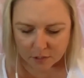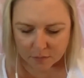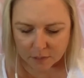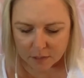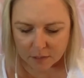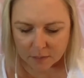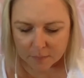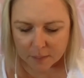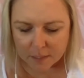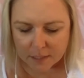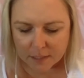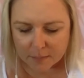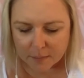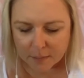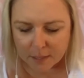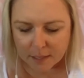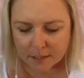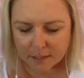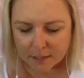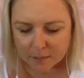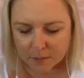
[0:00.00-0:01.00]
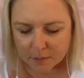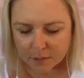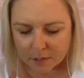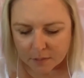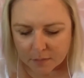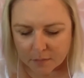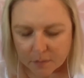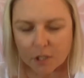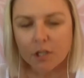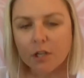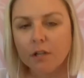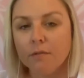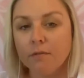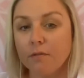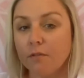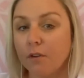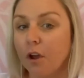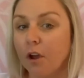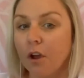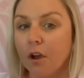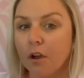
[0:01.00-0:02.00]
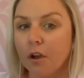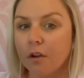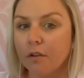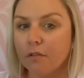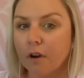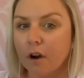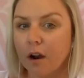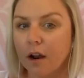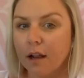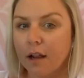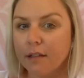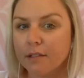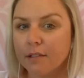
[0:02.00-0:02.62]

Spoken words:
I mean, the best place with them to convert, right?